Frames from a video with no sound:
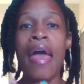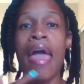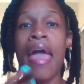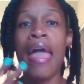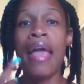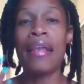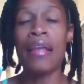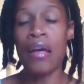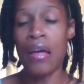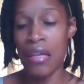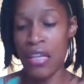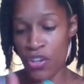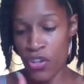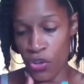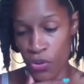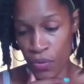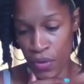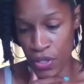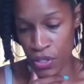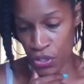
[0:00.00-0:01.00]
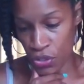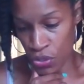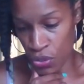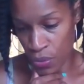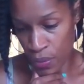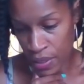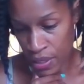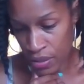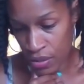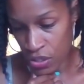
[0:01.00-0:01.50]
And uh, he agrees
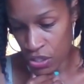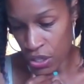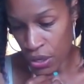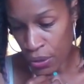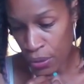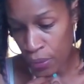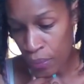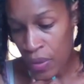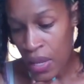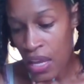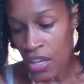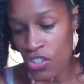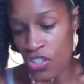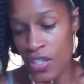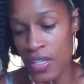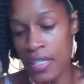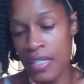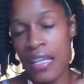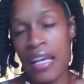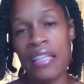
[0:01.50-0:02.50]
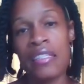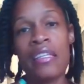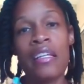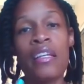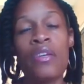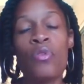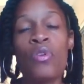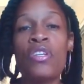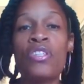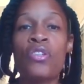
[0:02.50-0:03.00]
to it. So she says that
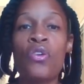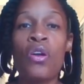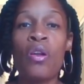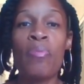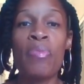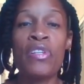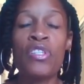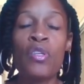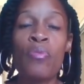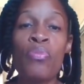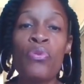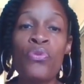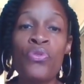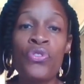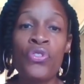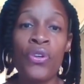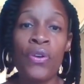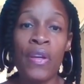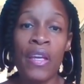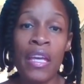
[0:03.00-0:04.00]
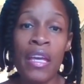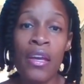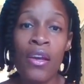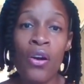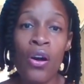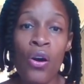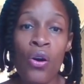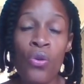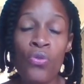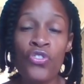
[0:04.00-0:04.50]
it, it's going to be to boost her
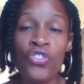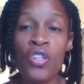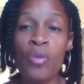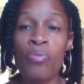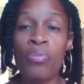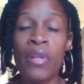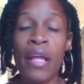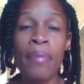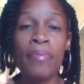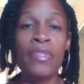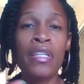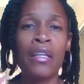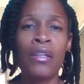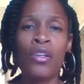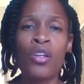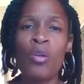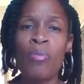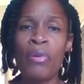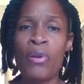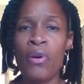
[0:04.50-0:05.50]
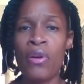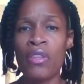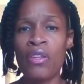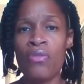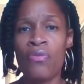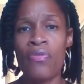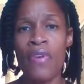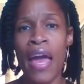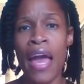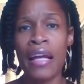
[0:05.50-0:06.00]
ego. She blames it a little bit on
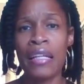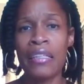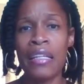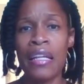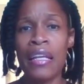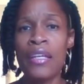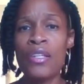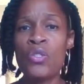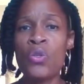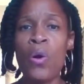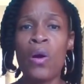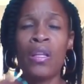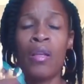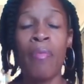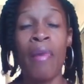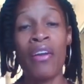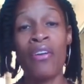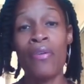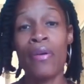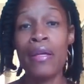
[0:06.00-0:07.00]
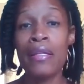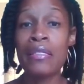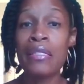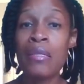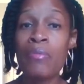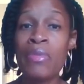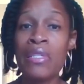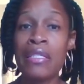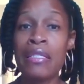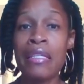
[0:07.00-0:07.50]
the fact that he talked about her
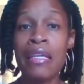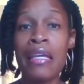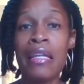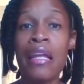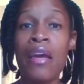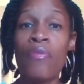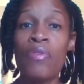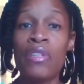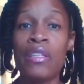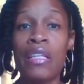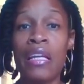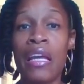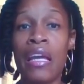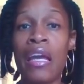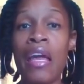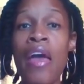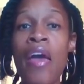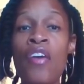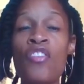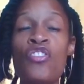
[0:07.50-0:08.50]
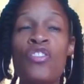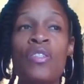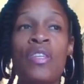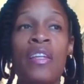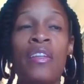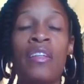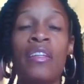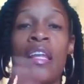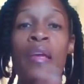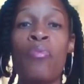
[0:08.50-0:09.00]
intimacy and everything. She
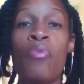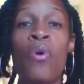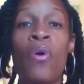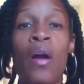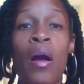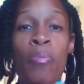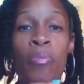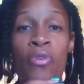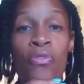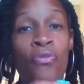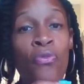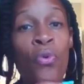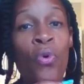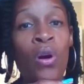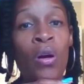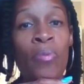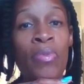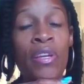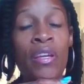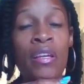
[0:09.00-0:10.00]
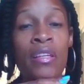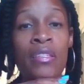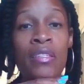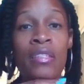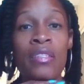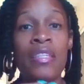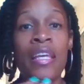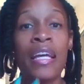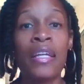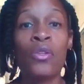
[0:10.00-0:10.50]
said that they broke up before because the
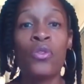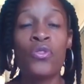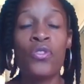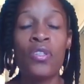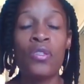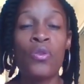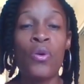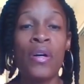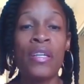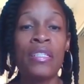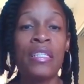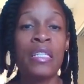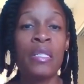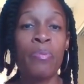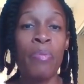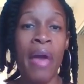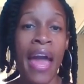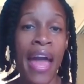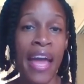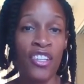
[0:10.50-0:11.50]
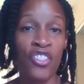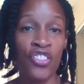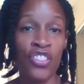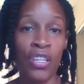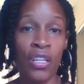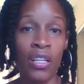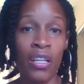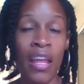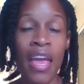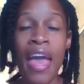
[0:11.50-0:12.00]
sex loss is
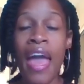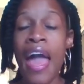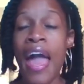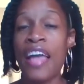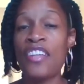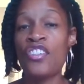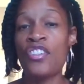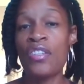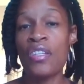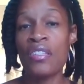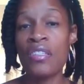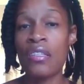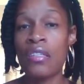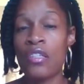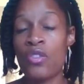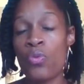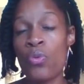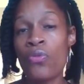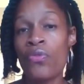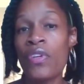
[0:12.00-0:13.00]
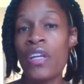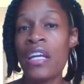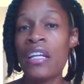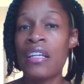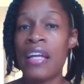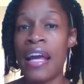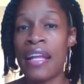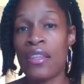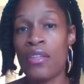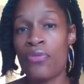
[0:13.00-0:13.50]
passion. And she thinks that this will
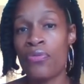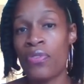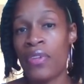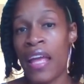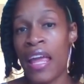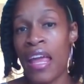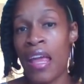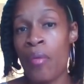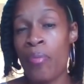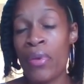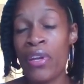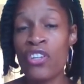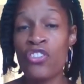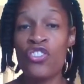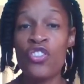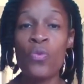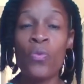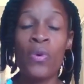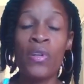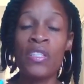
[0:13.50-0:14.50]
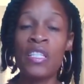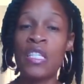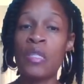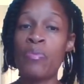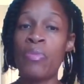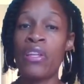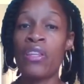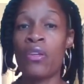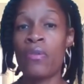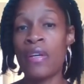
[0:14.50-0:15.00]
reignite the flame because she wants to
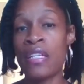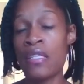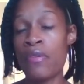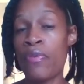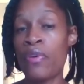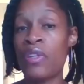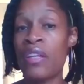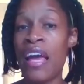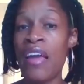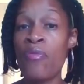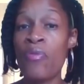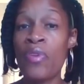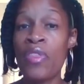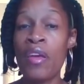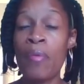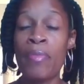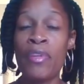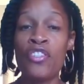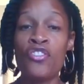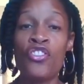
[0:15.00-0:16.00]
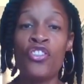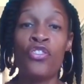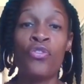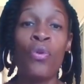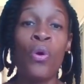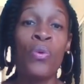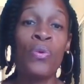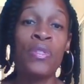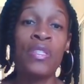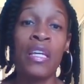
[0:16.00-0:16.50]
spend the rest of her life with him. And then she
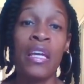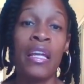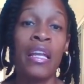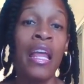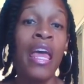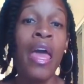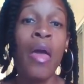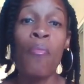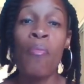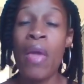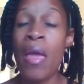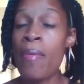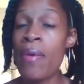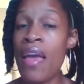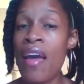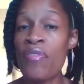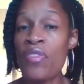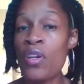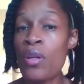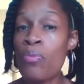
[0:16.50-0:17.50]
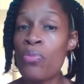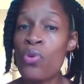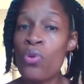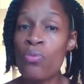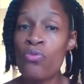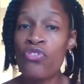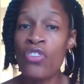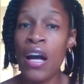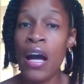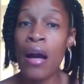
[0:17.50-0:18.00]
throws in, maybe after the
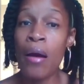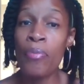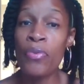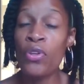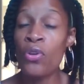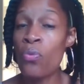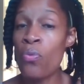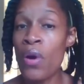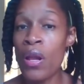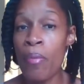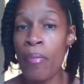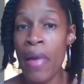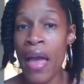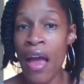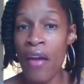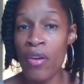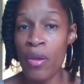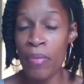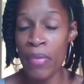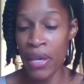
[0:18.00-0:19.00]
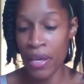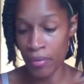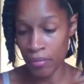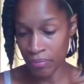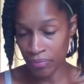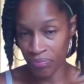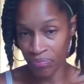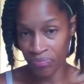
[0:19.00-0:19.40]
boob job, you want to marry me.